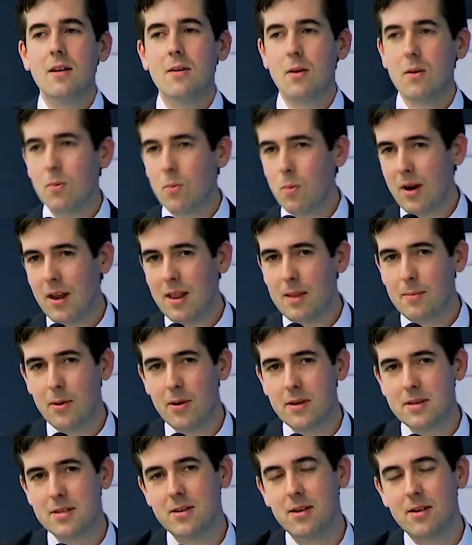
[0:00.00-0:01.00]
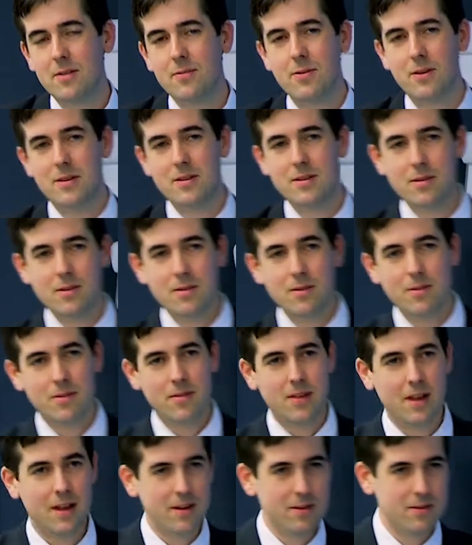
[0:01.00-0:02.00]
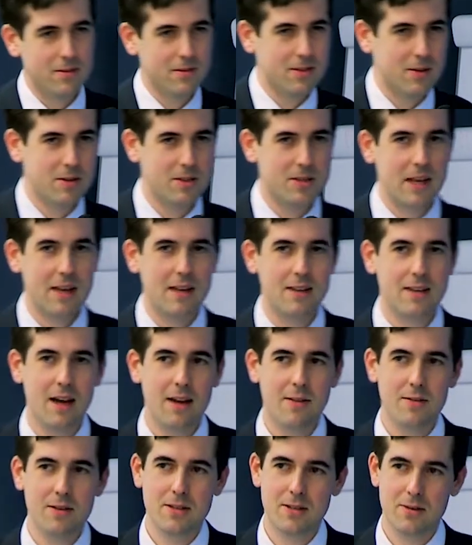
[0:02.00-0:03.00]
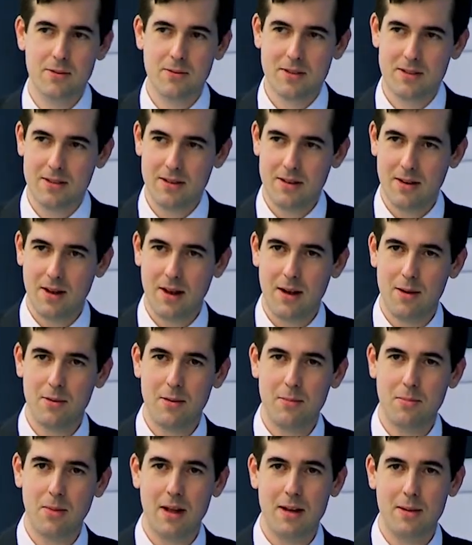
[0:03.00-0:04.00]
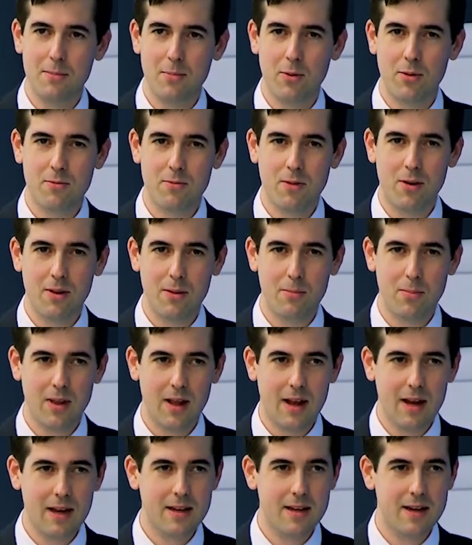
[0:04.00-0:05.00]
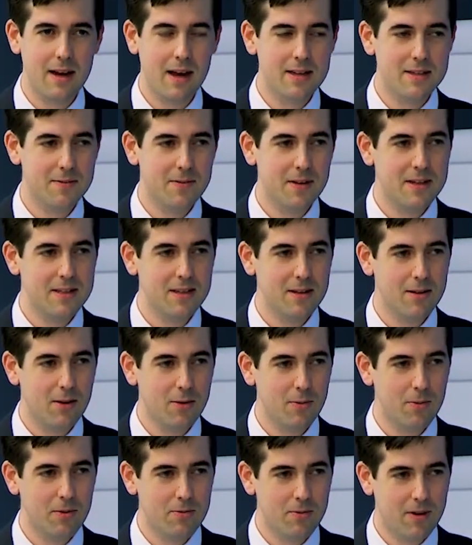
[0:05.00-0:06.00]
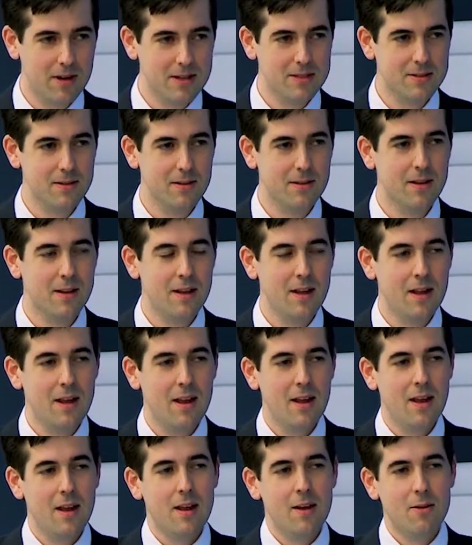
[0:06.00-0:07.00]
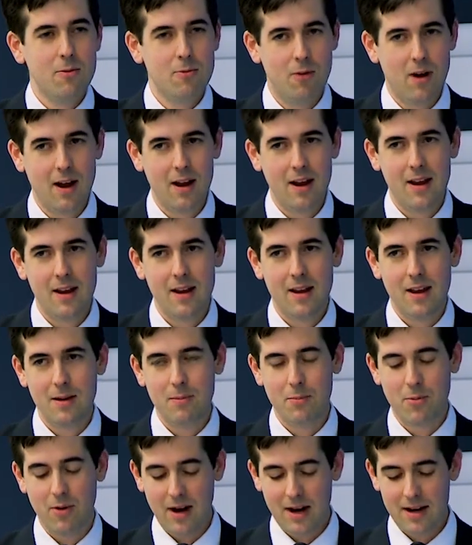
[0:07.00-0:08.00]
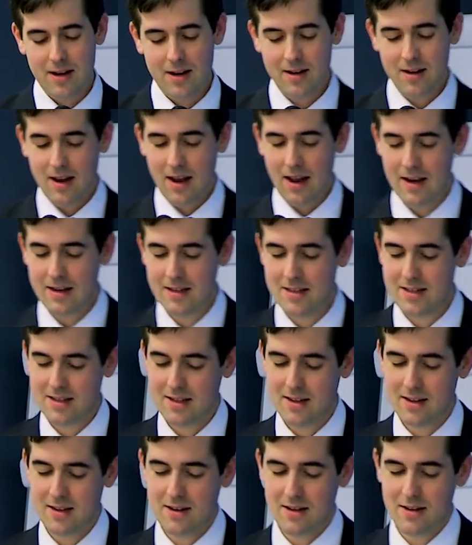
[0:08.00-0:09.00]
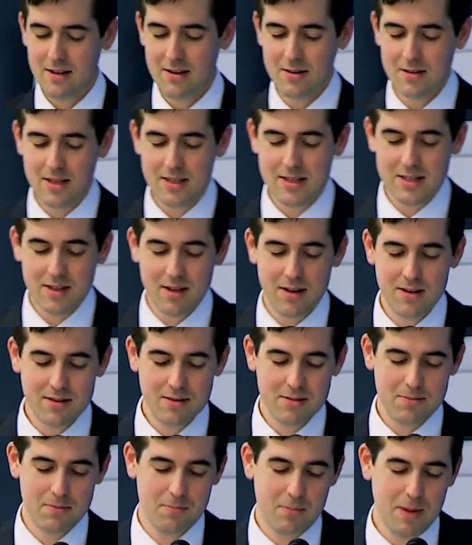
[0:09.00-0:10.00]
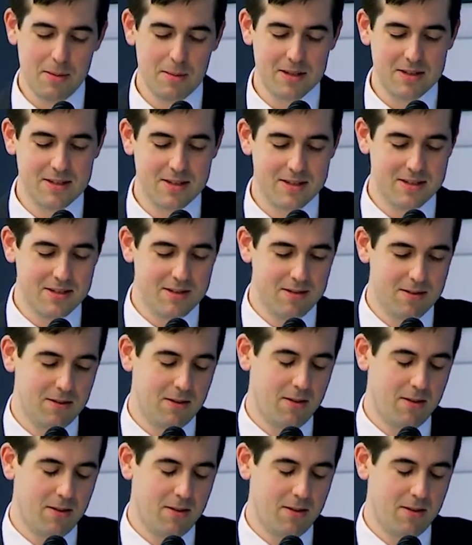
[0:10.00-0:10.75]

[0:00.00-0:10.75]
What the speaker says: one other person I forgot to thank also is Ed Davis, who has played an important role in planning today's event along with Russell, Ray and Braden, and just maybe just